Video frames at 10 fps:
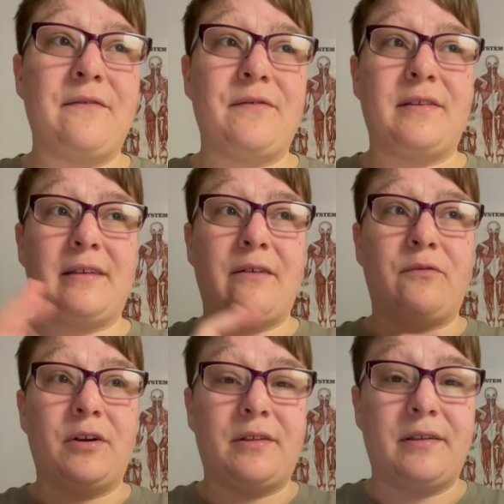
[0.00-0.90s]

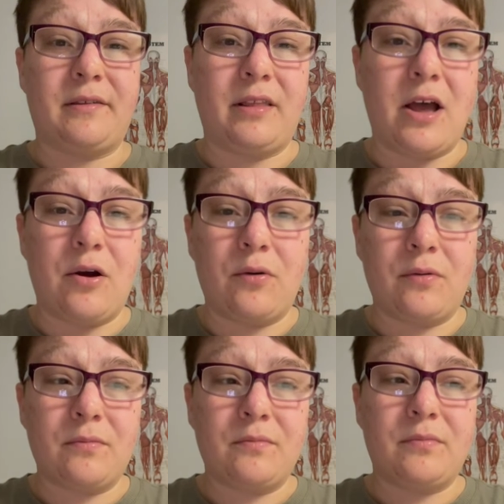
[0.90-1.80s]
self-worth is low.
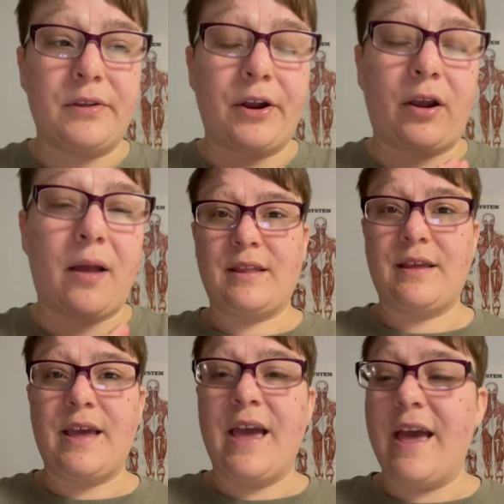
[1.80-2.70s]
There are a couple.
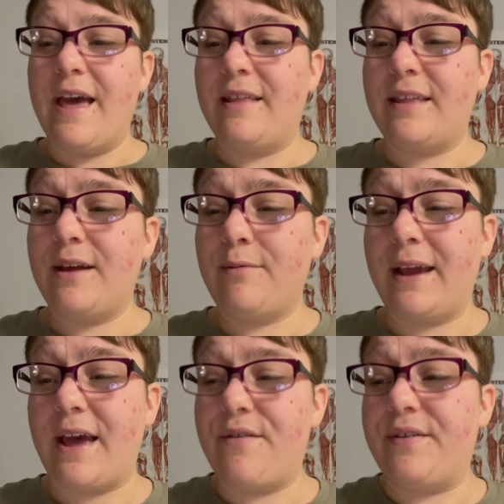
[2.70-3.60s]
And then we
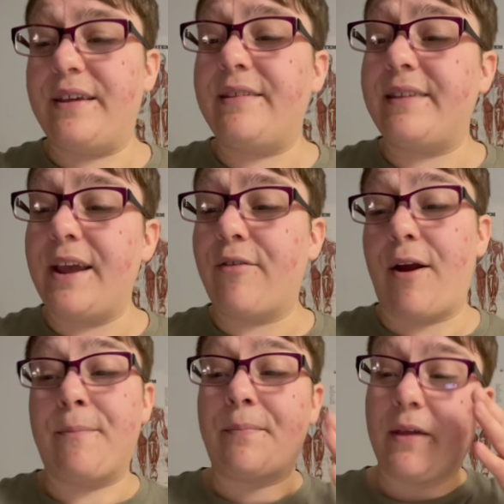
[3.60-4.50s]
have
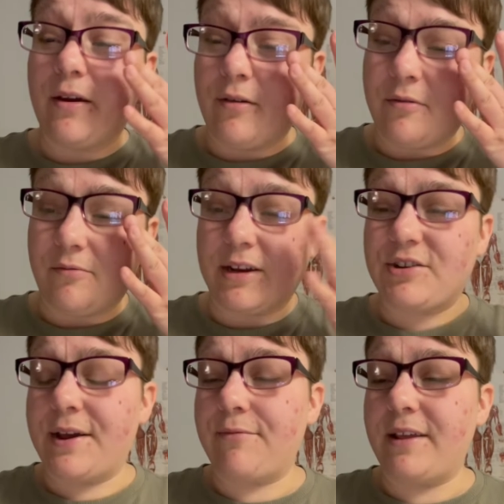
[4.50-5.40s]
sacrum, which
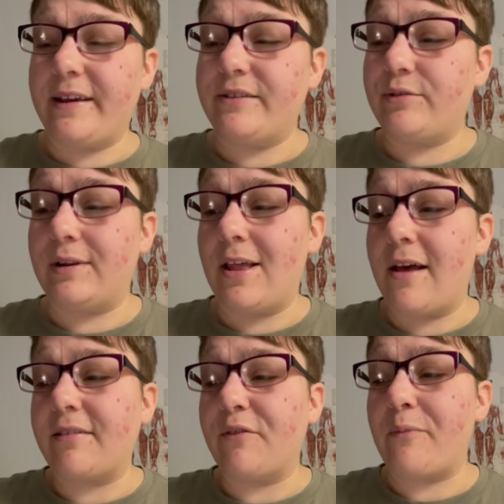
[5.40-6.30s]
can relate to a
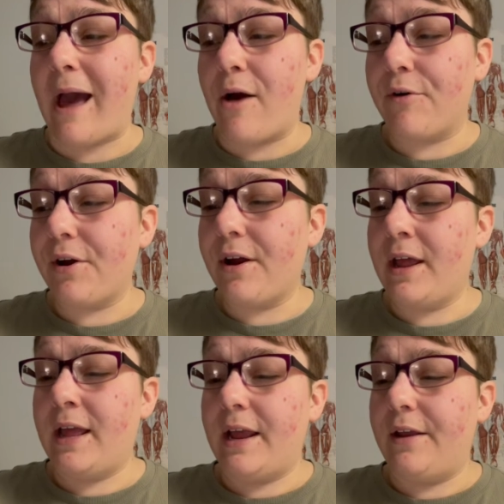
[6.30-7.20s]
loss of power
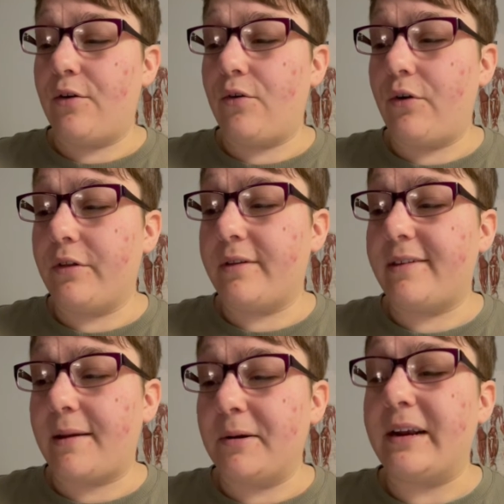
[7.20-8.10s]
and old
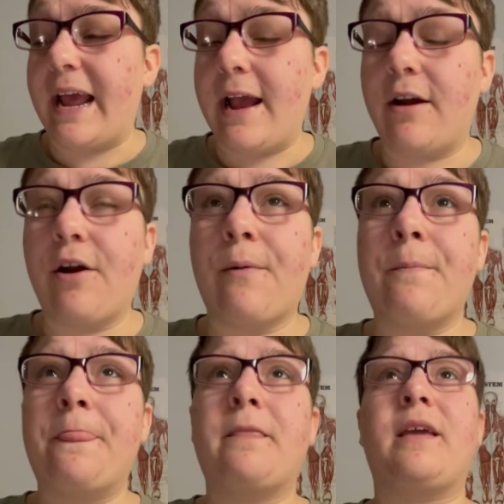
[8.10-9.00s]
stubborn anger.
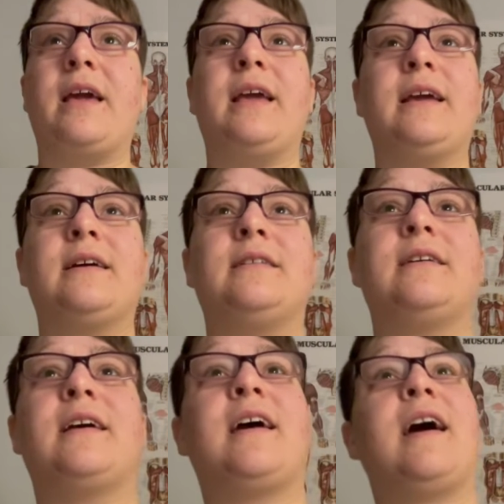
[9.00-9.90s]

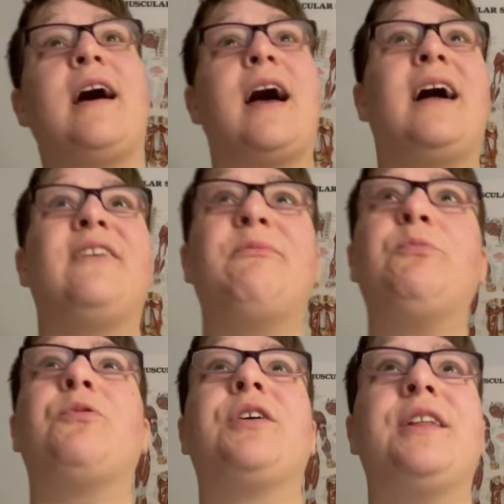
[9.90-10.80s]
And I've been
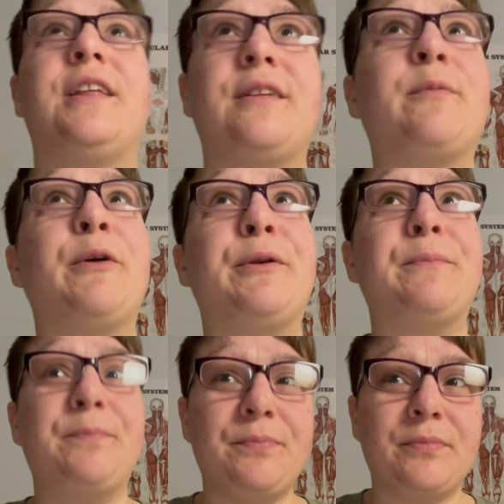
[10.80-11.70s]
working this one
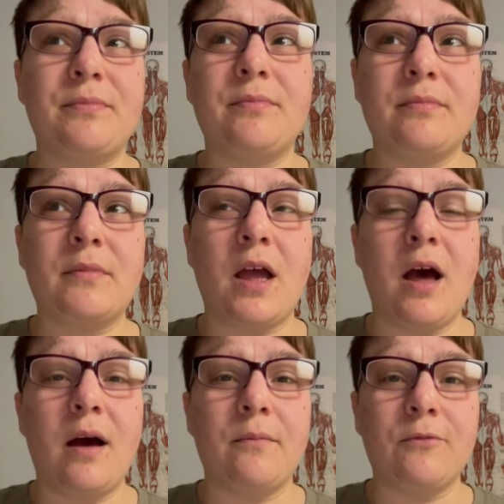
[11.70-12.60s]

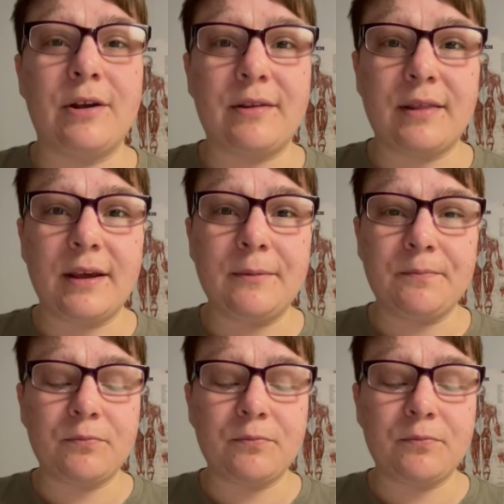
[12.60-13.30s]
recently